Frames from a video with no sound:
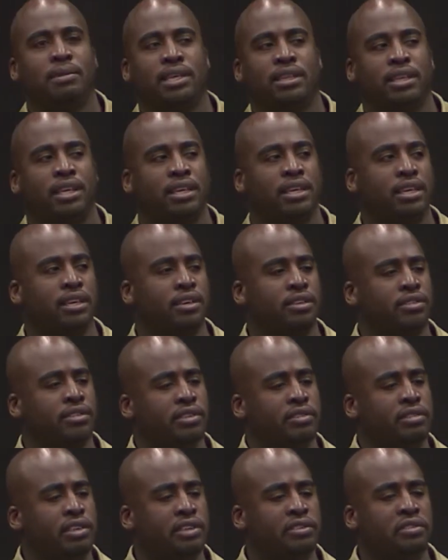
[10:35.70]
me thinking to
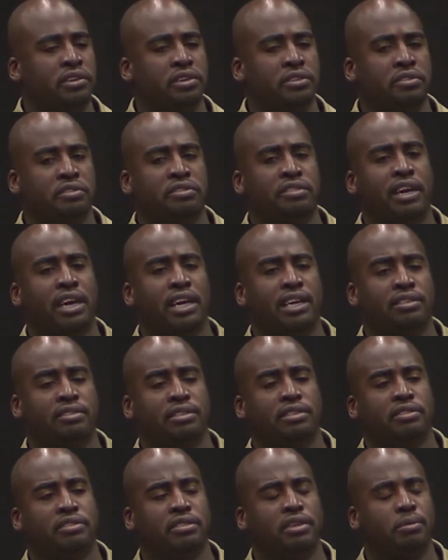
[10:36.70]
see certain signs
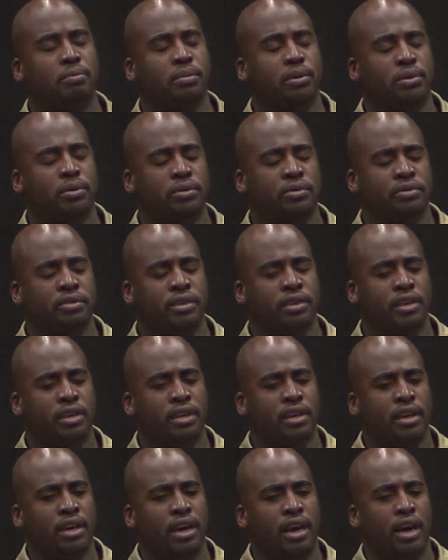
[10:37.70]
and symbols
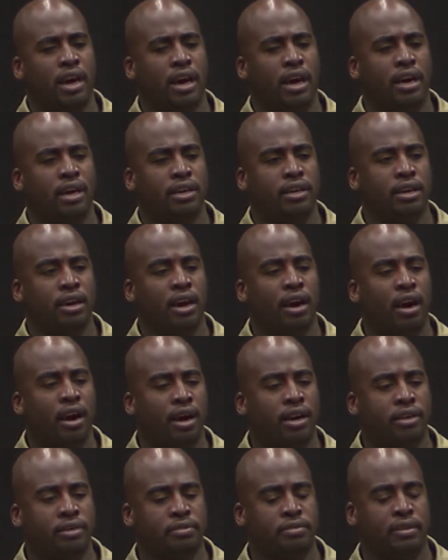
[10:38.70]
on
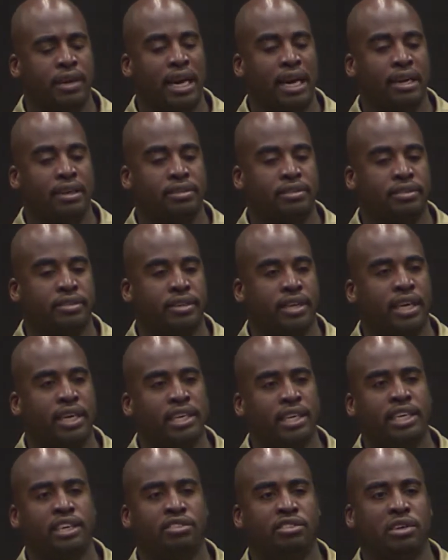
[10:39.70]
artifacts in
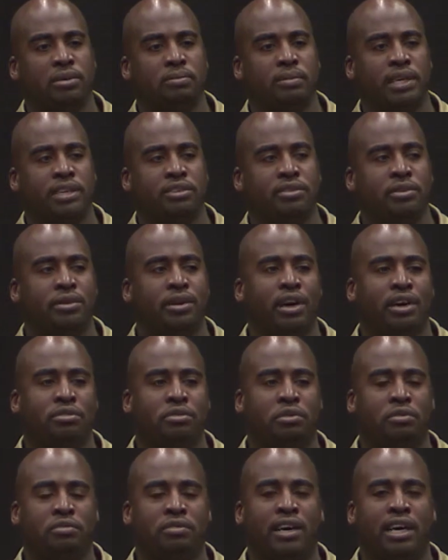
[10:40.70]
Egypt that you'd
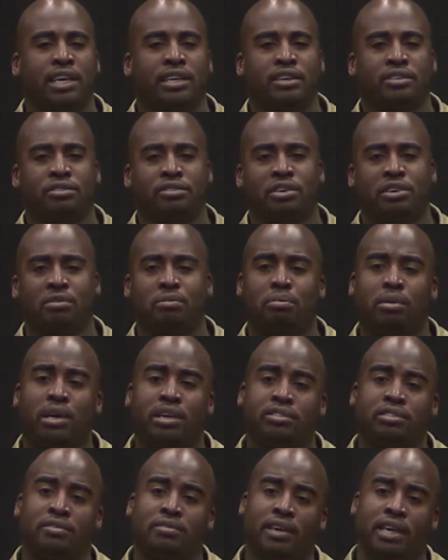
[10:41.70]
also find in certain
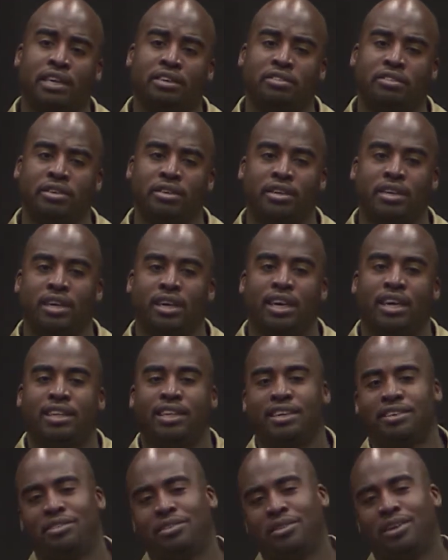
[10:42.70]
parts of Asia,
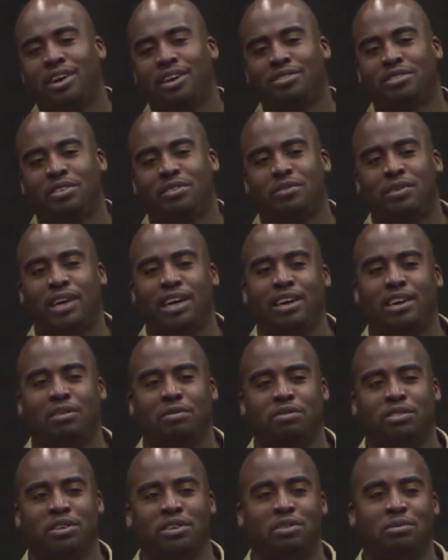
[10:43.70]
that you'd also find in
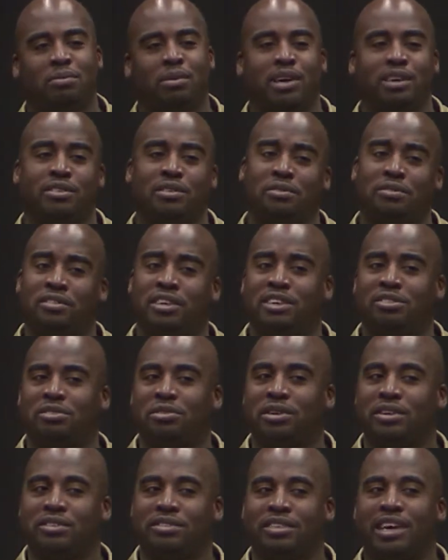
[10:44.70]
certain parts of
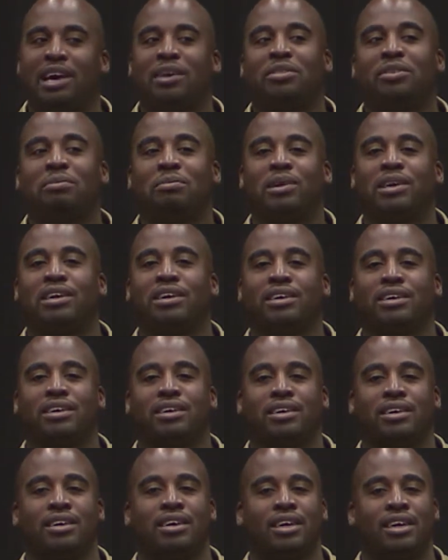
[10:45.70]
Central and South America.